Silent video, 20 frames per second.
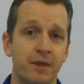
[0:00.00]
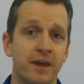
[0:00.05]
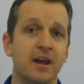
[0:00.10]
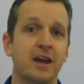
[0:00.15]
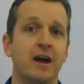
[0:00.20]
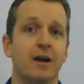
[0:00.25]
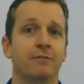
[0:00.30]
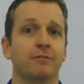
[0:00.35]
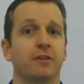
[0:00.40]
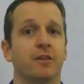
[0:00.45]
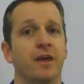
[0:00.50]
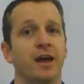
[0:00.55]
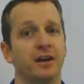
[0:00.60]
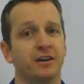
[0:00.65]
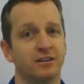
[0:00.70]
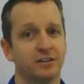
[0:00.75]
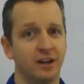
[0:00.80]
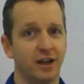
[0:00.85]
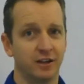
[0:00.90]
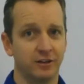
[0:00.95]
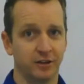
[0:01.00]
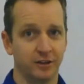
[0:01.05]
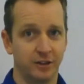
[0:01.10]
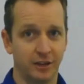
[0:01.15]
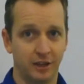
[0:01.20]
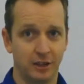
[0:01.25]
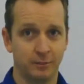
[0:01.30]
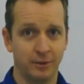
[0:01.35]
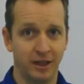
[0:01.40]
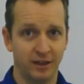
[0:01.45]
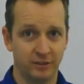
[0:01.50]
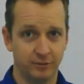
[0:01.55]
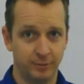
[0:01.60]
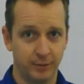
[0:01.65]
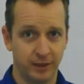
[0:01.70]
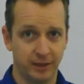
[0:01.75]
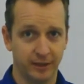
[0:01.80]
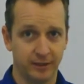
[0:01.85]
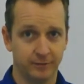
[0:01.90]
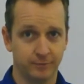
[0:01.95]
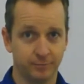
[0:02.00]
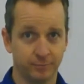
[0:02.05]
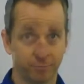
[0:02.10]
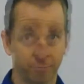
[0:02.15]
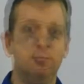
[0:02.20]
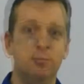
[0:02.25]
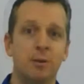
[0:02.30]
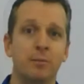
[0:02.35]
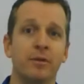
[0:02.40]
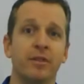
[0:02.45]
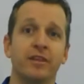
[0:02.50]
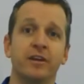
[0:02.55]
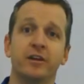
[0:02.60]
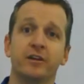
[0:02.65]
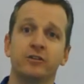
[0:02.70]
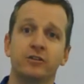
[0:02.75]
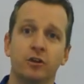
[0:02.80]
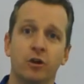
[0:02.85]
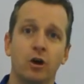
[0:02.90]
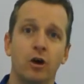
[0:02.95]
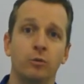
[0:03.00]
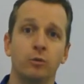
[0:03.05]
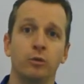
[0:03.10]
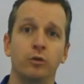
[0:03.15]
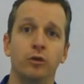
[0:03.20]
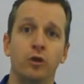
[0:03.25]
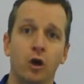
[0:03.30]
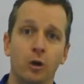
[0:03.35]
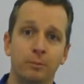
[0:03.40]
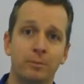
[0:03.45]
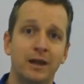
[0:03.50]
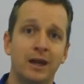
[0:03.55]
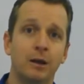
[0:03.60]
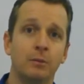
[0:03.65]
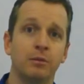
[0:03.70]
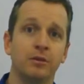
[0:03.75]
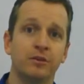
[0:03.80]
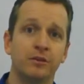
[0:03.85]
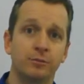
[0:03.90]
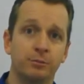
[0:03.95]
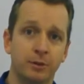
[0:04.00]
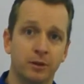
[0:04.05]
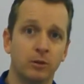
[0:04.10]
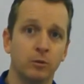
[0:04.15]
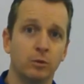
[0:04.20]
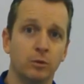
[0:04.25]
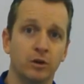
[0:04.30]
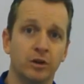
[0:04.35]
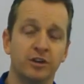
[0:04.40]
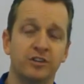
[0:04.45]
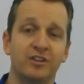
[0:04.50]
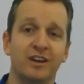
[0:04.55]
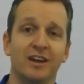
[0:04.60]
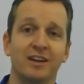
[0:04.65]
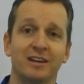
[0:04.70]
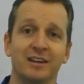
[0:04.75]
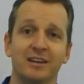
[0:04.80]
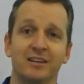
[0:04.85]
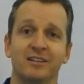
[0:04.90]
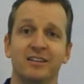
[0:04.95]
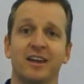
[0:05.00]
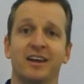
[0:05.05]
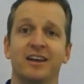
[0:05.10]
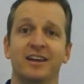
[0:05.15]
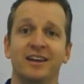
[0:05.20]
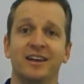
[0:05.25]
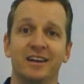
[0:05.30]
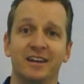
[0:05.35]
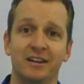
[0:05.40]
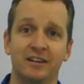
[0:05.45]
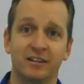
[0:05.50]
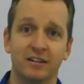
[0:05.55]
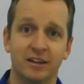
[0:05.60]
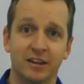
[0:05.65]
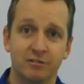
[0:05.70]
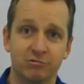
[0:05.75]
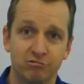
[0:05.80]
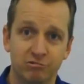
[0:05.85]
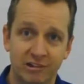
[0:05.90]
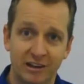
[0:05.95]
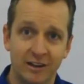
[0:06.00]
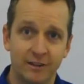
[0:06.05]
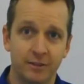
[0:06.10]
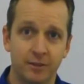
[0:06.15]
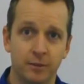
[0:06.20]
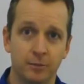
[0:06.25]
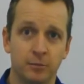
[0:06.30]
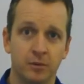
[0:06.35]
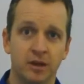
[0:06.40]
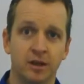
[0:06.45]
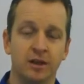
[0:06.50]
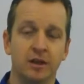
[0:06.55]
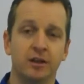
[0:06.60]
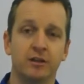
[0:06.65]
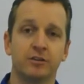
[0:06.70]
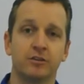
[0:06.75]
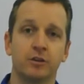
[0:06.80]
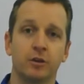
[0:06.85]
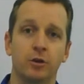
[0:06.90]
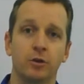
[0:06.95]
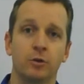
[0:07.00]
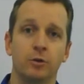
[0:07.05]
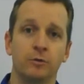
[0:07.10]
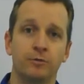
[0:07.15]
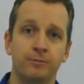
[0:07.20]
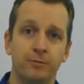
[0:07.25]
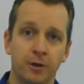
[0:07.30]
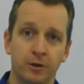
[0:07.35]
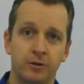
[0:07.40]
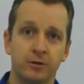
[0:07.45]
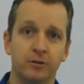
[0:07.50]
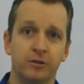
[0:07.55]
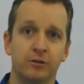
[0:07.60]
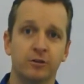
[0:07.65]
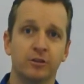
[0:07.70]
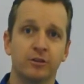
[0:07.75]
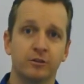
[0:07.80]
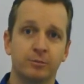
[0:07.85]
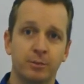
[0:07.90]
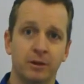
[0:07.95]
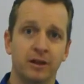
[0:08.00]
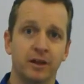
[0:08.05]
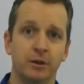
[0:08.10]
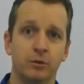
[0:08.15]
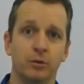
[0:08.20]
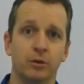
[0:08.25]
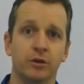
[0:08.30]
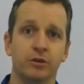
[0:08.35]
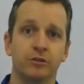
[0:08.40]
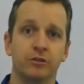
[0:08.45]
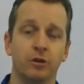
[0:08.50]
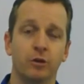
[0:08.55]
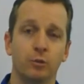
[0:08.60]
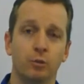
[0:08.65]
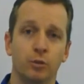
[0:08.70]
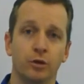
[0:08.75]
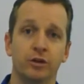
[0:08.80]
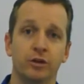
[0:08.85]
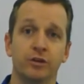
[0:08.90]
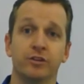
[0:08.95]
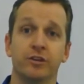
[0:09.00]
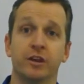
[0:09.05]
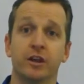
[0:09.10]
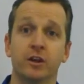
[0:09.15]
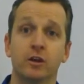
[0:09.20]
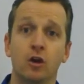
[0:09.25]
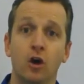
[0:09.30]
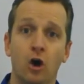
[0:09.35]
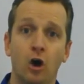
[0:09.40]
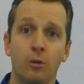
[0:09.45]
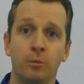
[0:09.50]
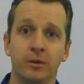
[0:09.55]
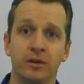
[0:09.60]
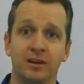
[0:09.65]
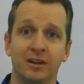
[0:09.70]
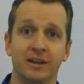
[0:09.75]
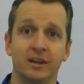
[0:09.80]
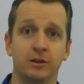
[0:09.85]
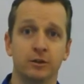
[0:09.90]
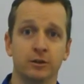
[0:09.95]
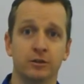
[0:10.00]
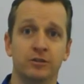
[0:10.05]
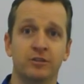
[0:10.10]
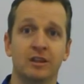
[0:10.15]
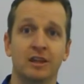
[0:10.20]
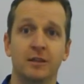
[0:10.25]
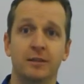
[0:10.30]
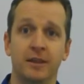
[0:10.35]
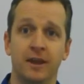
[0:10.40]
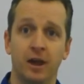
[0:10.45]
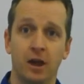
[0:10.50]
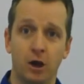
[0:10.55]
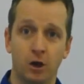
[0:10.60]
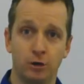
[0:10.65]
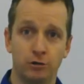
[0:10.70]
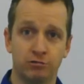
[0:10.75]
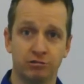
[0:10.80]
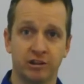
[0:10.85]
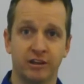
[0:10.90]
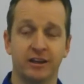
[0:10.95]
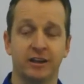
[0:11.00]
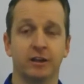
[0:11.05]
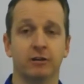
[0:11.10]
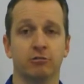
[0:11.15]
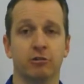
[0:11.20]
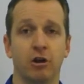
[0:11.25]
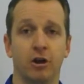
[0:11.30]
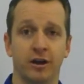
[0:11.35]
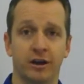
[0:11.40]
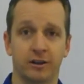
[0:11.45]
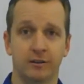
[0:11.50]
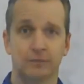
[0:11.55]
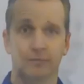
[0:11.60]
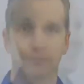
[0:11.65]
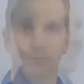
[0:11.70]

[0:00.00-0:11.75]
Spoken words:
then after that start to think about spelling. Remember that a child will not be able to spell words unless they can easily read them. So focus the spelling and words on words that are commonly used in their own reading and writing.